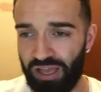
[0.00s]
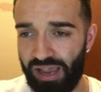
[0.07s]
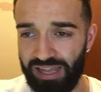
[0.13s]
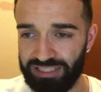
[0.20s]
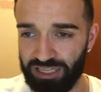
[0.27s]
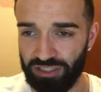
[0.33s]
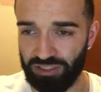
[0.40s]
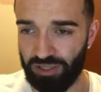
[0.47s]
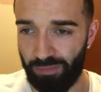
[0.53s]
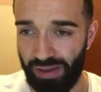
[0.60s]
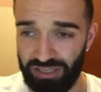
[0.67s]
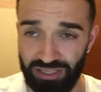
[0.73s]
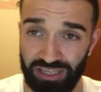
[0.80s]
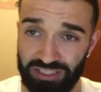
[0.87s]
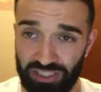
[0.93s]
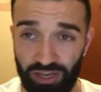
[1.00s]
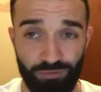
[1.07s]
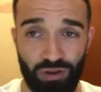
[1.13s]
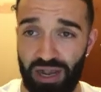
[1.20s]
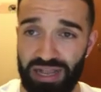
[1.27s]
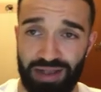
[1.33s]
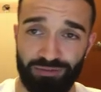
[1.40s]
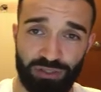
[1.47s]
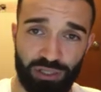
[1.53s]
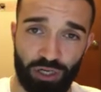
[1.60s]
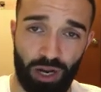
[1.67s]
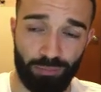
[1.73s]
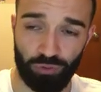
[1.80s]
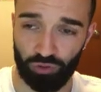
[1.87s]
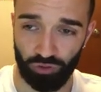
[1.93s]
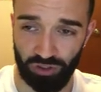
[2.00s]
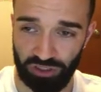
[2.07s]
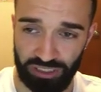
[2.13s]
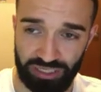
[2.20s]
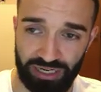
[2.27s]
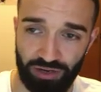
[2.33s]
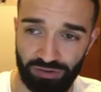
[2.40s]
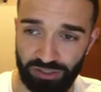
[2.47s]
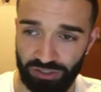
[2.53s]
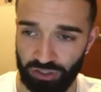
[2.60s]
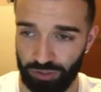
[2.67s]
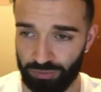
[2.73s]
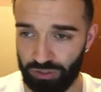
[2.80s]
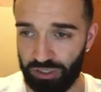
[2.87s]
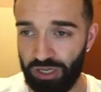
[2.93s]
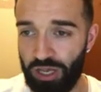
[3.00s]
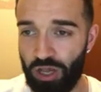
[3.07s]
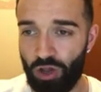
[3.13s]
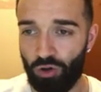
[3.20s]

Like, it's honestly amazing. You guys, if you guys haven't seen the combo tutorial, check it out in the description.